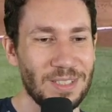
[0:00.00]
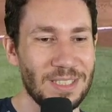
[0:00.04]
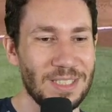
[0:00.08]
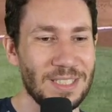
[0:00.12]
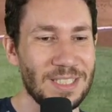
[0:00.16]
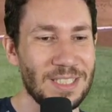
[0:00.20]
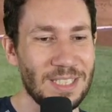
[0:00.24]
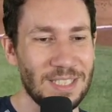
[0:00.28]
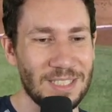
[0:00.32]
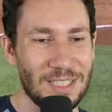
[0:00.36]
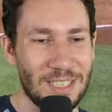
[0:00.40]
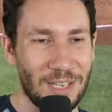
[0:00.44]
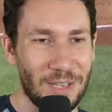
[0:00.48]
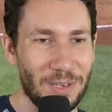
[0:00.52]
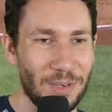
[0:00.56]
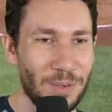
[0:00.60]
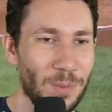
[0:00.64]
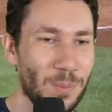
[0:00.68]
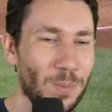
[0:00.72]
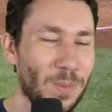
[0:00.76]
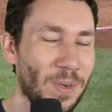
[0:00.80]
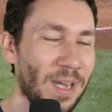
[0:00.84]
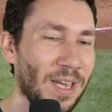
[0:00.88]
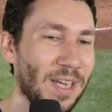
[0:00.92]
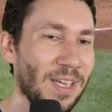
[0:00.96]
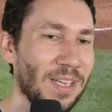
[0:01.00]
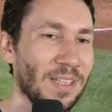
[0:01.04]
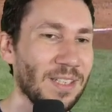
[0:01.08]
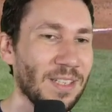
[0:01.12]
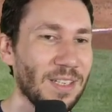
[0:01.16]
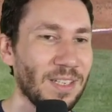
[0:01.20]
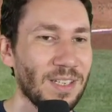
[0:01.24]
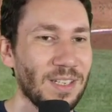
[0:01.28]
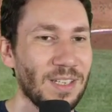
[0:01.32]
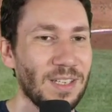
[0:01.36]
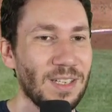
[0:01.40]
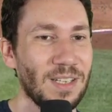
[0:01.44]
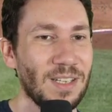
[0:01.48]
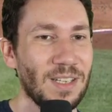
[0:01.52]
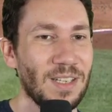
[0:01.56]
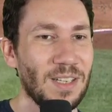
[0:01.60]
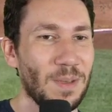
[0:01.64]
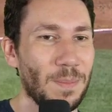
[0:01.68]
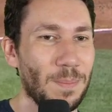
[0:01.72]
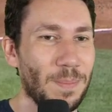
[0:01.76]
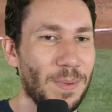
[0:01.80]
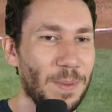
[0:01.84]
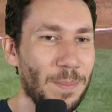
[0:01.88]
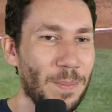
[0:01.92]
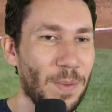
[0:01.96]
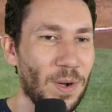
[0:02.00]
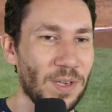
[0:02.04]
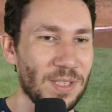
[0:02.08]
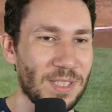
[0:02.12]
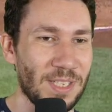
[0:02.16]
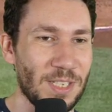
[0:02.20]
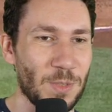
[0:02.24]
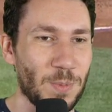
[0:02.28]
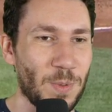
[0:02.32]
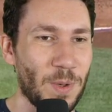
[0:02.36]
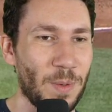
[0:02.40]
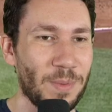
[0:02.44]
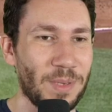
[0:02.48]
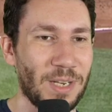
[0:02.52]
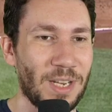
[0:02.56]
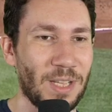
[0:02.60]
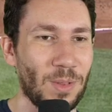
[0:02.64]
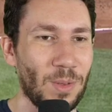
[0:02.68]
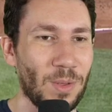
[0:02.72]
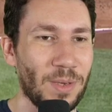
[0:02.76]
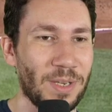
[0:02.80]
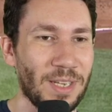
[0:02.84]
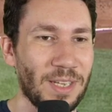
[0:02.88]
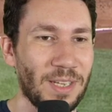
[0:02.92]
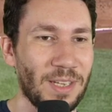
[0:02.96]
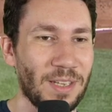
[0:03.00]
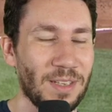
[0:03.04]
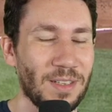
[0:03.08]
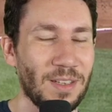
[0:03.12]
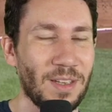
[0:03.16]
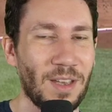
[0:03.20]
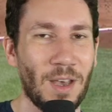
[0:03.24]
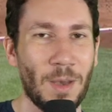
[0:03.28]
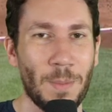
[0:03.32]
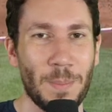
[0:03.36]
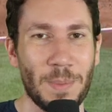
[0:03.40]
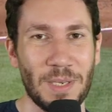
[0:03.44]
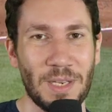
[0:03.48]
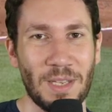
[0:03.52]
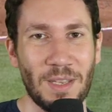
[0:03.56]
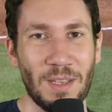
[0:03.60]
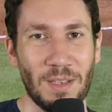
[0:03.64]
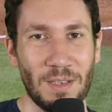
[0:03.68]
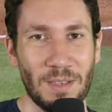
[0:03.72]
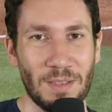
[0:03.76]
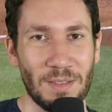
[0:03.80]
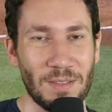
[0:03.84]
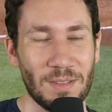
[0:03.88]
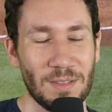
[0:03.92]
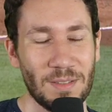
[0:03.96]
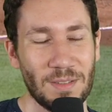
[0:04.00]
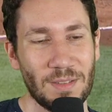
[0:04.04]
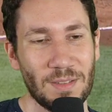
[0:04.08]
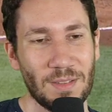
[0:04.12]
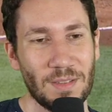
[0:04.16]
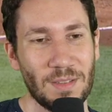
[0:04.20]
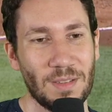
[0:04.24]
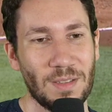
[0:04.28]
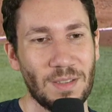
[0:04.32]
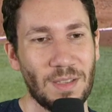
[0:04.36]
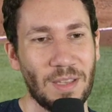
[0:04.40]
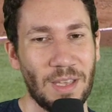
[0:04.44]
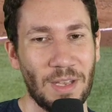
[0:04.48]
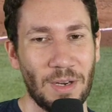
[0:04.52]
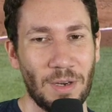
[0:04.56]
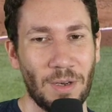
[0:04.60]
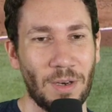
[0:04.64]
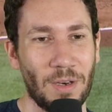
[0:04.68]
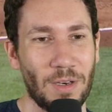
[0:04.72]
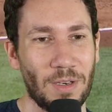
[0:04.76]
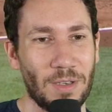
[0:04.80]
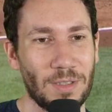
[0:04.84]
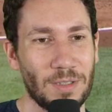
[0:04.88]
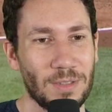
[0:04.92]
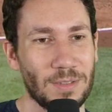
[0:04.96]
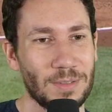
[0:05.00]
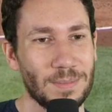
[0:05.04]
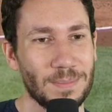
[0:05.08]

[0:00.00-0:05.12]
did down and away, but Marte's probably not looking up and in at all.